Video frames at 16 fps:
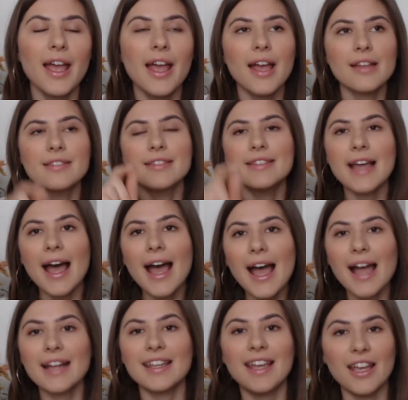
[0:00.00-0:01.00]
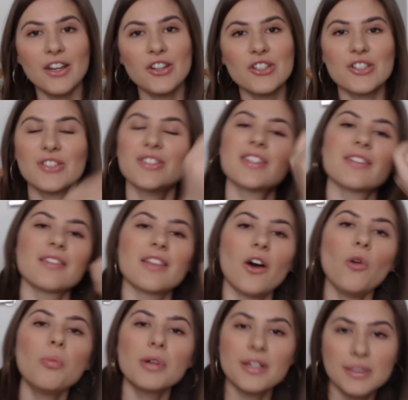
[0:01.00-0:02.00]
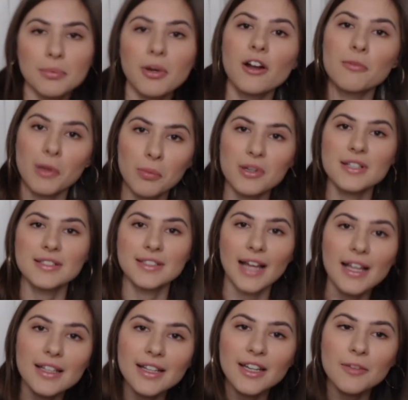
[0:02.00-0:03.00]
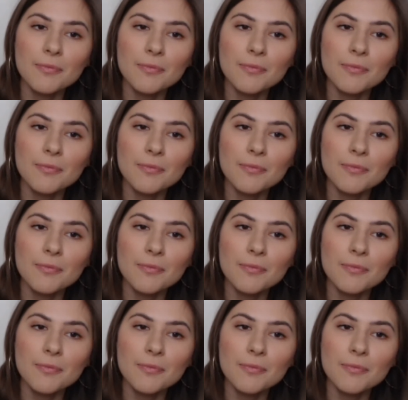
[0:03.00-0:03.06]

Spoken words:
And that caters to the openness part of my personality.